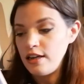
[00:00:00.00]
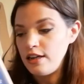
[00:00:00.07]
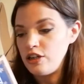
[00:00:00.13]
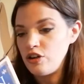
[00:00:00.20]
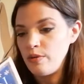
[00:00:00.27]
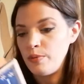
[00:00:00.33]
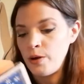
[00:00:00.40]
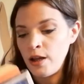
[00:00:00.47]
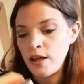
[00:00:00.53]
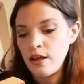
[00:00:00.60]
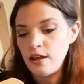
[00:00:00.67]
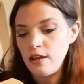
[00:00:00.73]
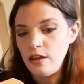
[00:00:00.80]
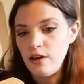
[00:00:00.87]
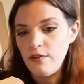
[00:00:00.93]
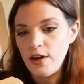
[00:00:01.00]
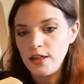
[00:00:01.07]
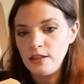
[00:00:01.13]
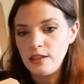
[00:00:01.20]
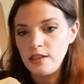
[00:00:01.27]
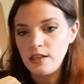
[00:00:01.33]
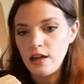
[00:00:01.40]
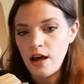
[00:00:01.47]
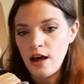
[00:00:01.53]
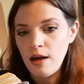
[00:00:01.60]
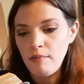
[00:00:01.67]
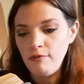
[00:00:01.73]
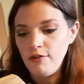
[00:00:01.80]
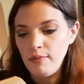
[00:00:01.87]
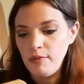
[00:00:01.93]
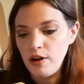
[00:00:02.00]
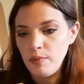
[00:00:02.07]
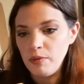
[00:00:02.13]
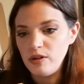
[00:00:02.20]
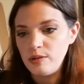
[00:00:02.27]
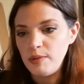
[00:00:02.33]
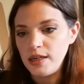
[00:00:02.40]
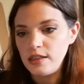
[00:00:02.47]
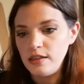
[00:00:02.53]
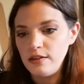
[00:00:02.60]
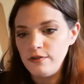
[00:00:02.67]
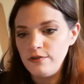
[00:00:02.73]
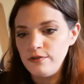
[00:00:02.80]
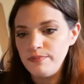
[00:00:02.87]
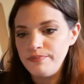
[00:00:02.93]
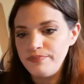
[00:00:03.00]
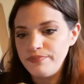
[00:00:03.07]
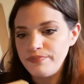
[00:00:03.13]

interpreting the events um, from their perspective.